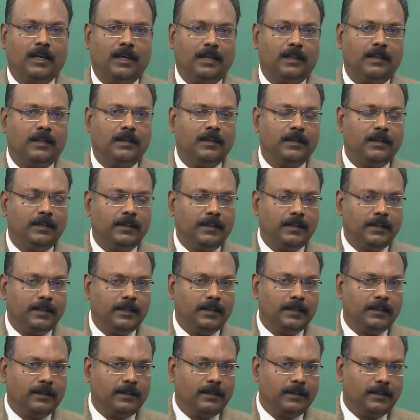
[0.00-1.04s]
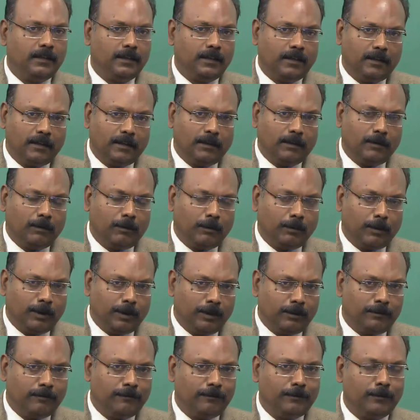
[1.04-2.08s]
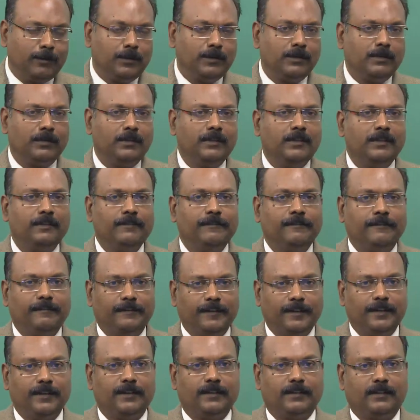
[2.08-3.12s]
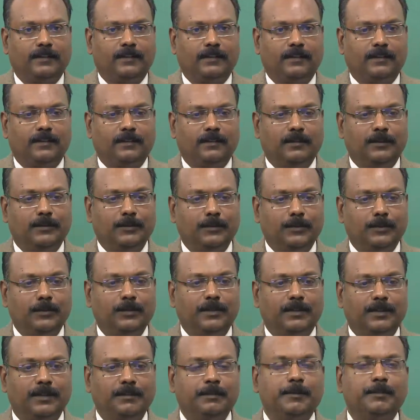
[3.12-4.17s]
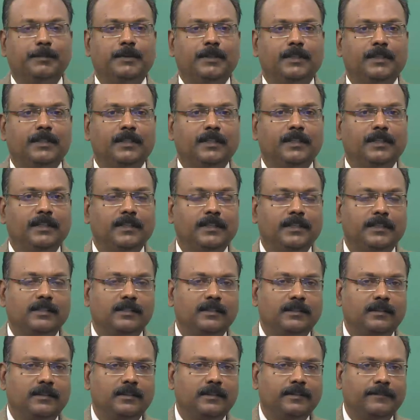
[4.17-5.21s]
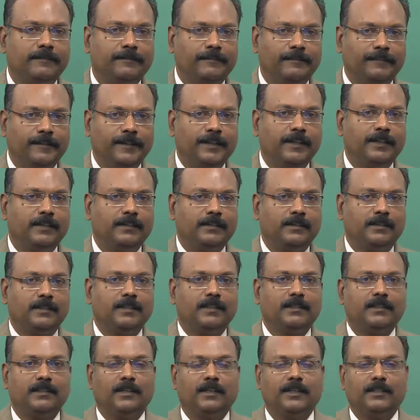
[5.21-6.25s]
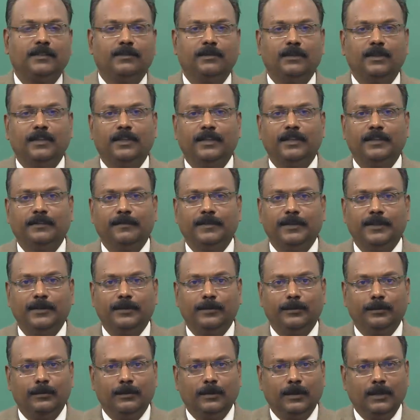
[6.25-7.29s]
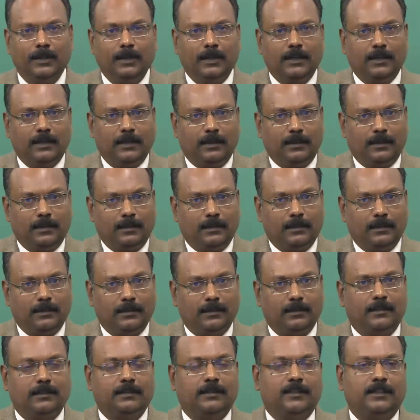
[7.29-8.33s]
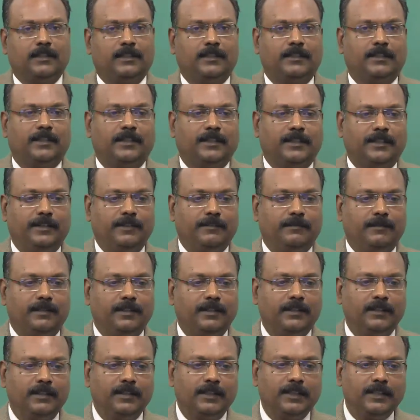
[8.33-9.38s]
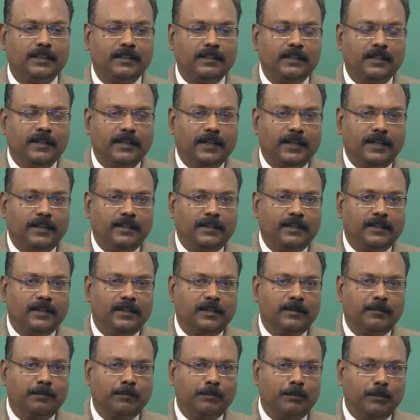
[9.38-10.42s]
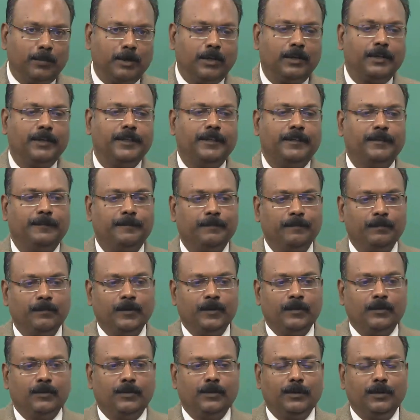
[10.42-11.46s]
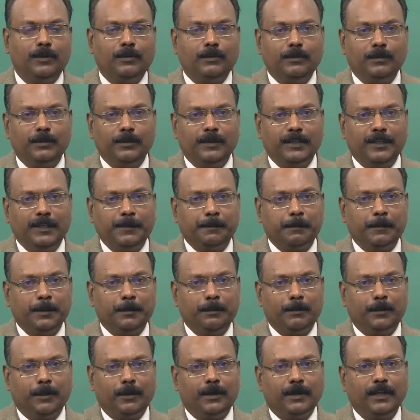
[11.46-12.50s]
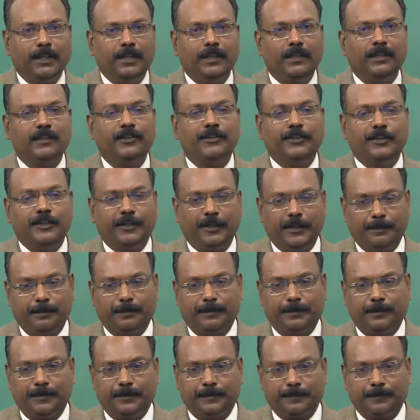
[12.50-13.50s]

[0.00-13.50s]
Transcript: And then while you focus on the face, you should remember that it is not the face that is actually giving you the attractiveness, it is the entire body. So, you have to keep the body in shape.